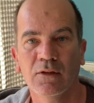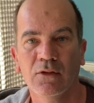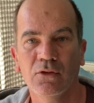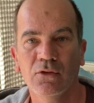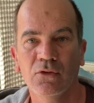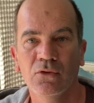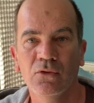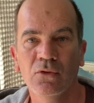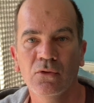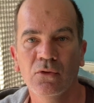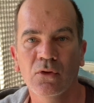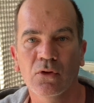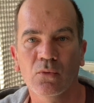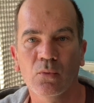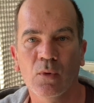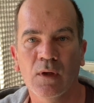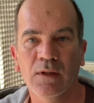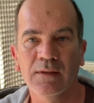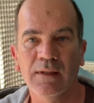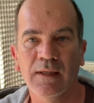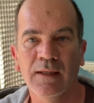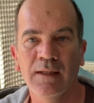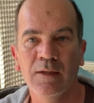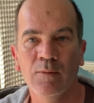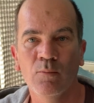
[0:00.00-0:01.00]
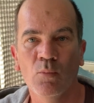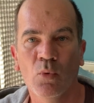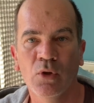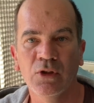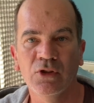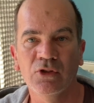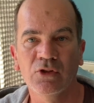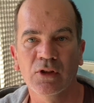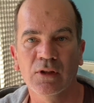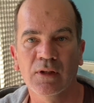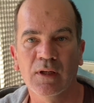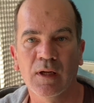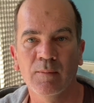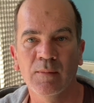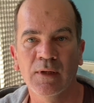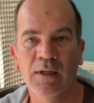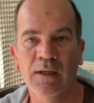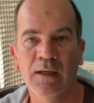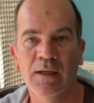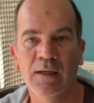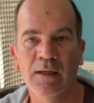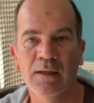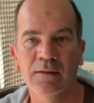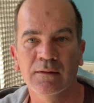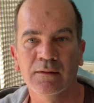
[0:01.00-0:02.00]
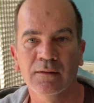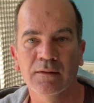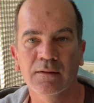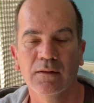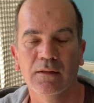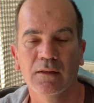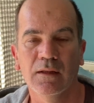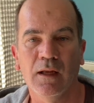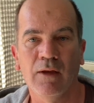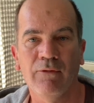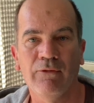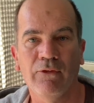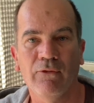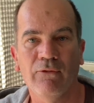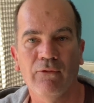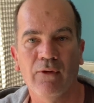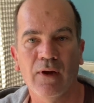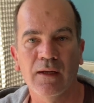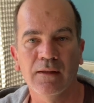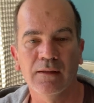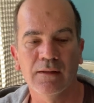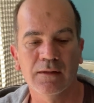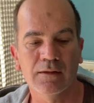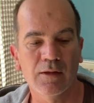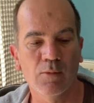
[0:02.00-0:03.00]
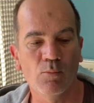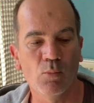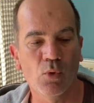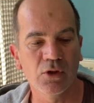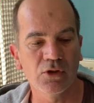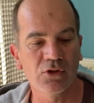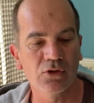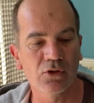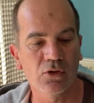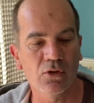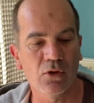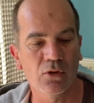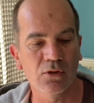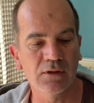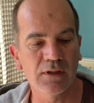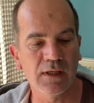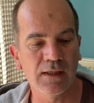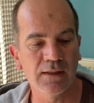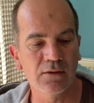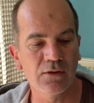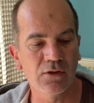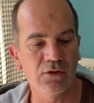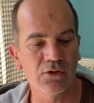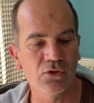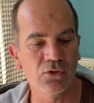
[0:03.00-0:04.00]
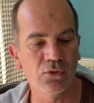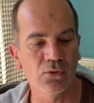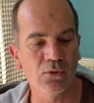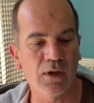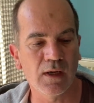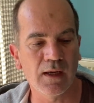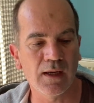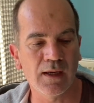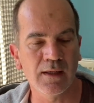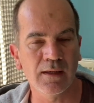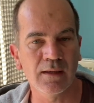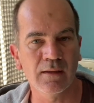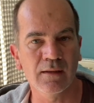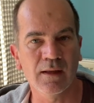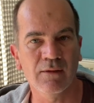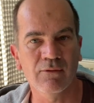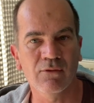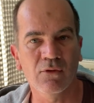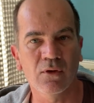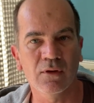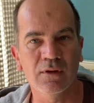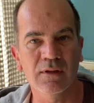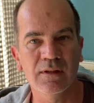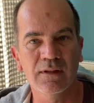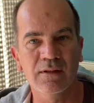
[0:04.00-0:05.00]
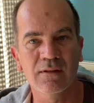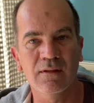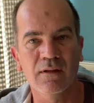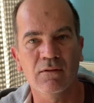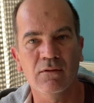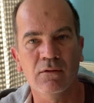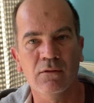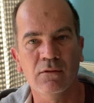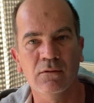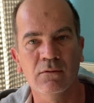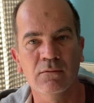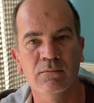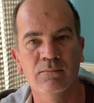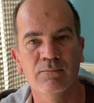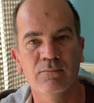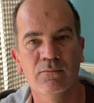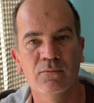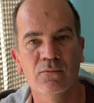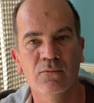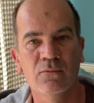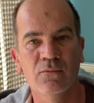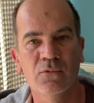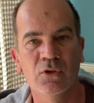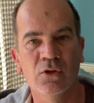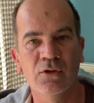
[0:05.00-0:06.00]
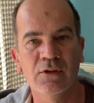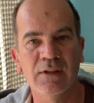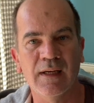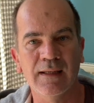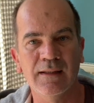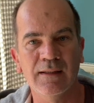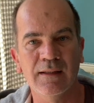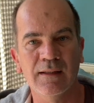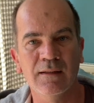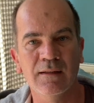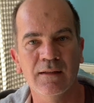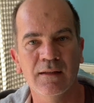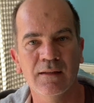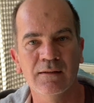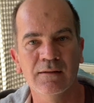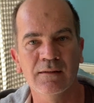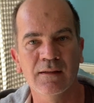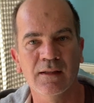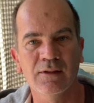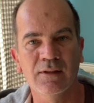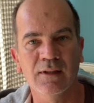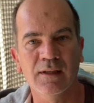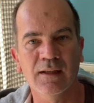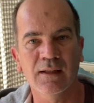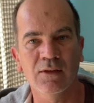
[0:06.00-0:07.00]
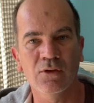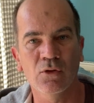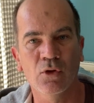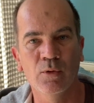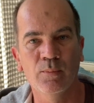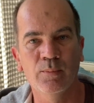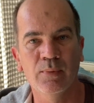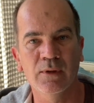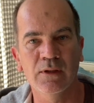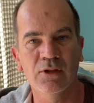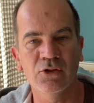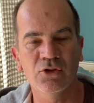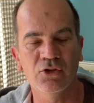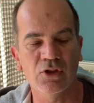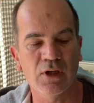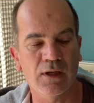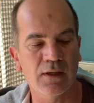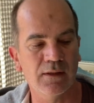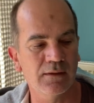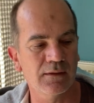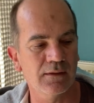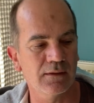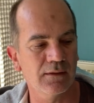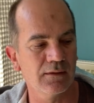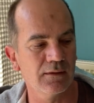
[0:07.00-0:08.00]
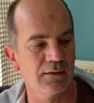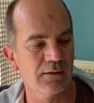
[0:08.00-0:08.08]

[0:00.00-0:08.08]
You do not want any moisture coming out. If you find that the moisture content is too high, they've got these little rotating lids that you can open and shut.